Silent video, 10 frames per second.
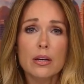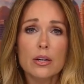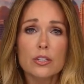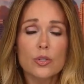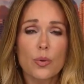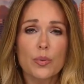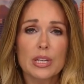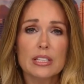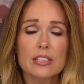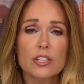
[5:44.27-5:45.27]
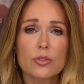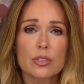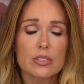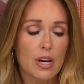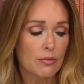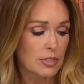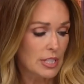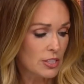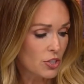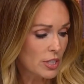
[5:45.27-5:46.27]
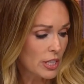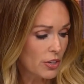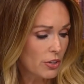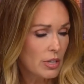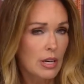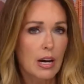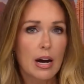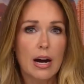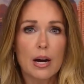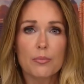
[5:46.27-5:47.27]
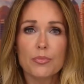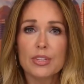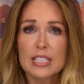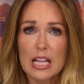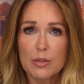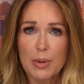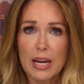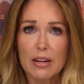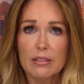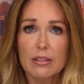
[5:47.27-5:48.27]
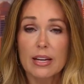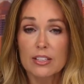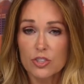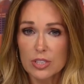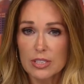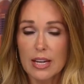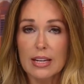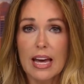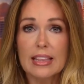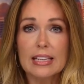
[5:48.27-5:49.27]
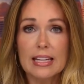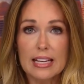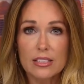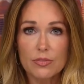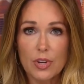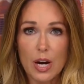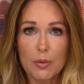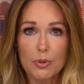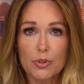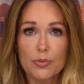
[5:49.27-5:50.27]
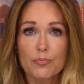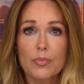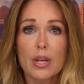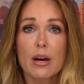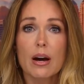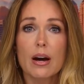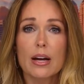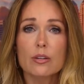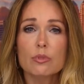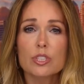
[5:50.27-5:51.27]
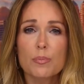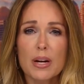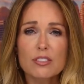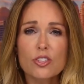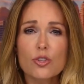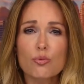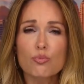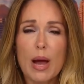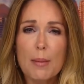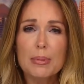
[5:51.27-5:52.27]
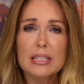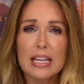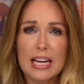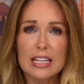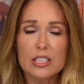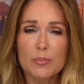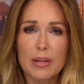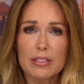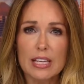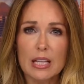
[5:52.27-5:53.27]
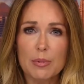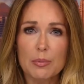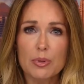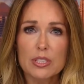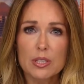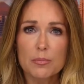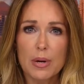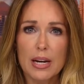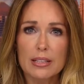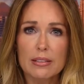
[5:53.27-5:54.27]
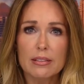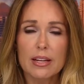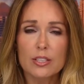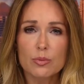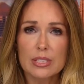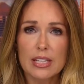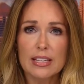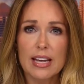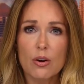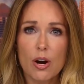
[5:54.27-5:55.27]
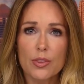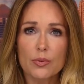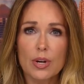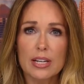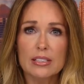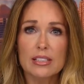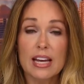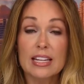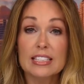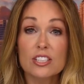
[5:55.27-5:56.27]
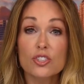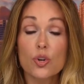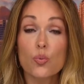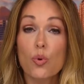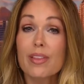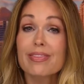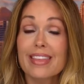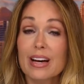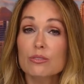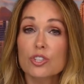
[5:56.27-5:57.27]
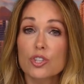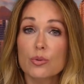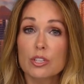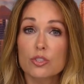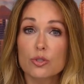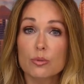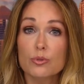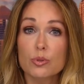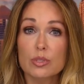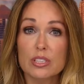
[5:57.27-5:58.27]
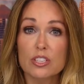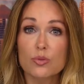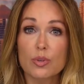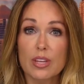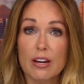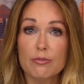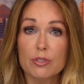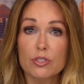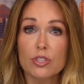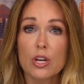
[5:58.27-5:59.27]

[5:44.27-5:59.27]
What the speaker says: So we want to continue this conversation here. The Taliban, as she said, at the gates of Kabul, in response to the rapid gains by the Taliban, President Biden, as we said, now authorized an additional 1,000 U.S. troops to assist with efforts.